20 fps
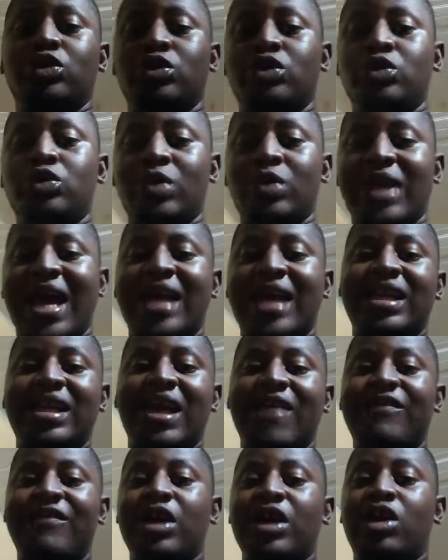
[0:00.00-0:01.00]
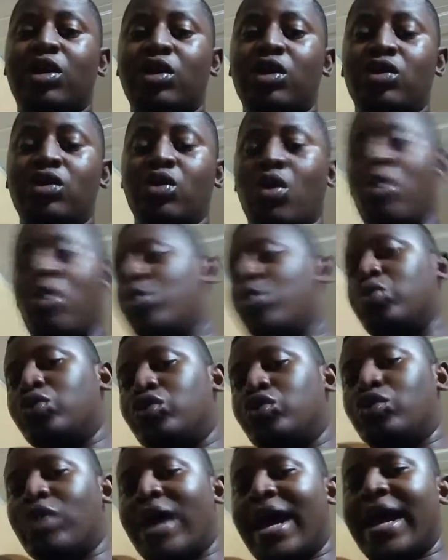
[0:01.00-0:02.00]
you will likely have a clue on who
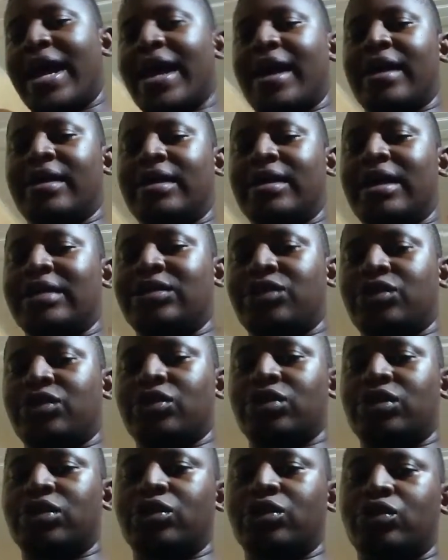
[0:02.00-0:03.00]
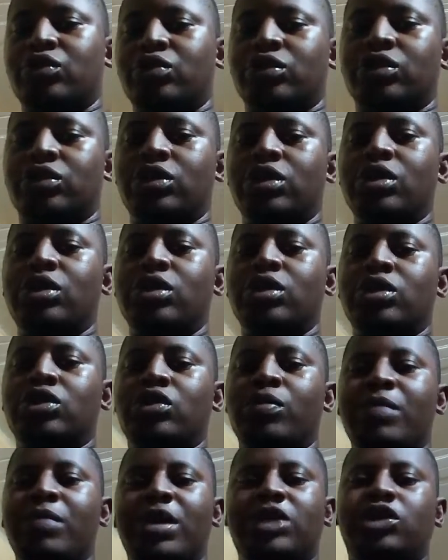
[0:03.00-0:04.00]
to hire. That's just the truth.
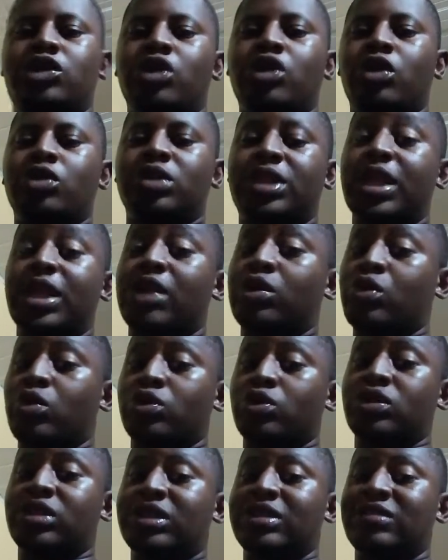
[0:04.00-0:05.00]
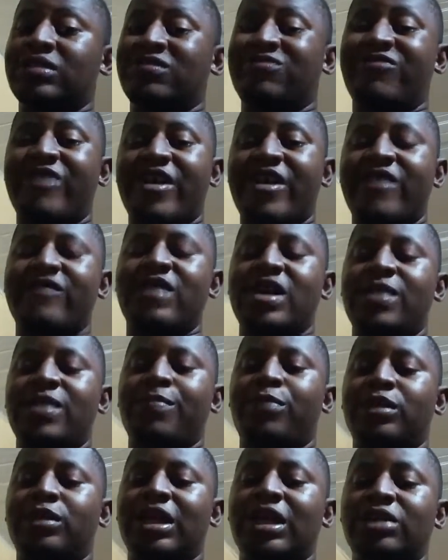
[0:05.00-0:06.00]
So make sure you take notes. It's very, very
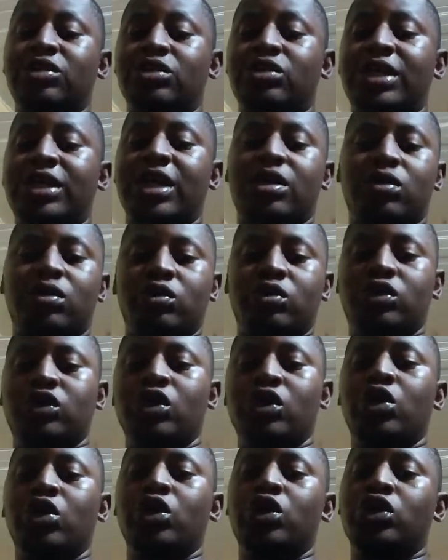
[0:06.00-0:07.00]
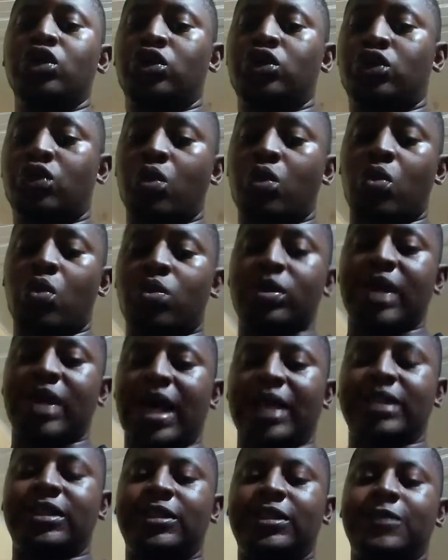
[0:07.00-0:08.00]
important you take notes so
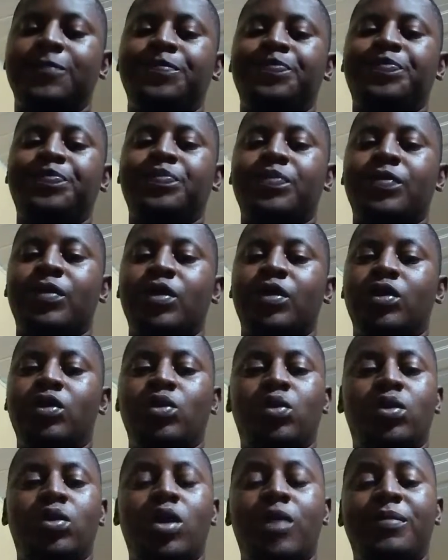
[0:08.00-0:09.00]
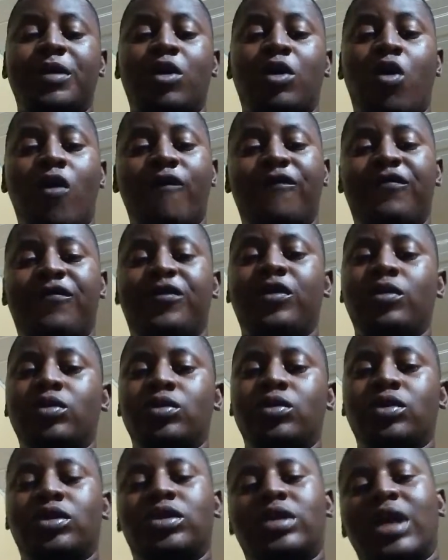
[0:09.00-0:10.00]
that you will not be
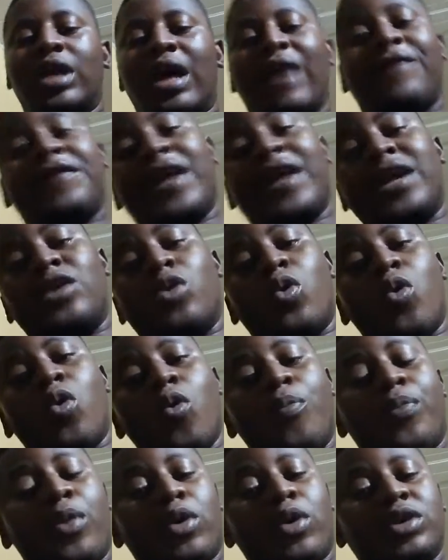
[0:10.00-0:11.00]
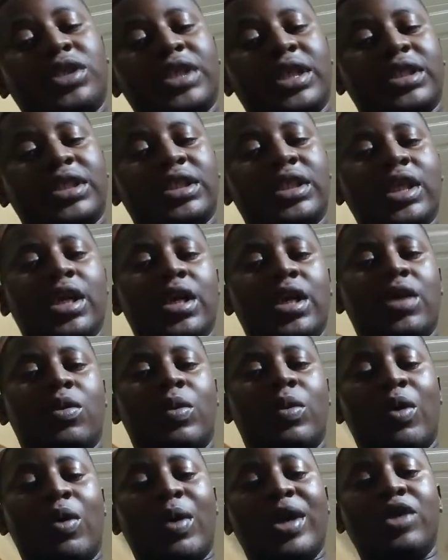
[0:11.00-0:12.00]
confused after the whole process.
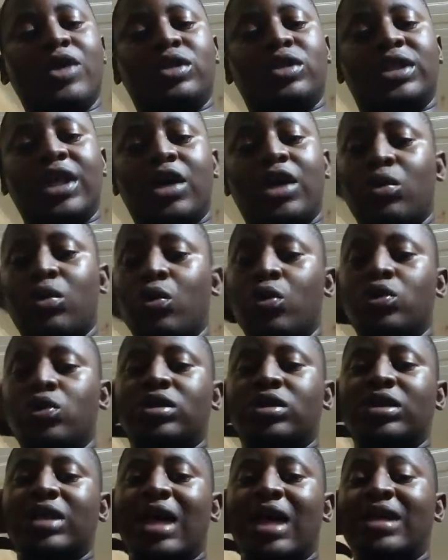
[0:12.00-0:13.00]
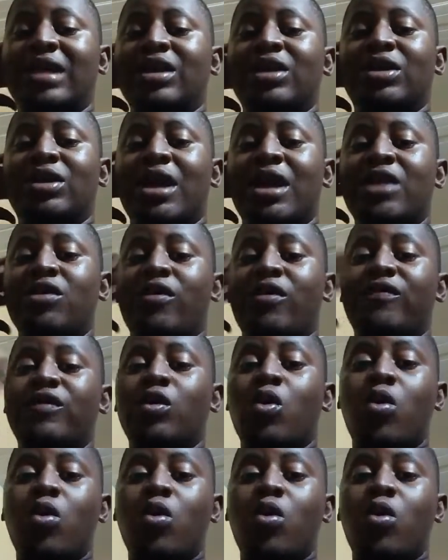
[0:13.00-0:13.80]
When you take notes at the end of the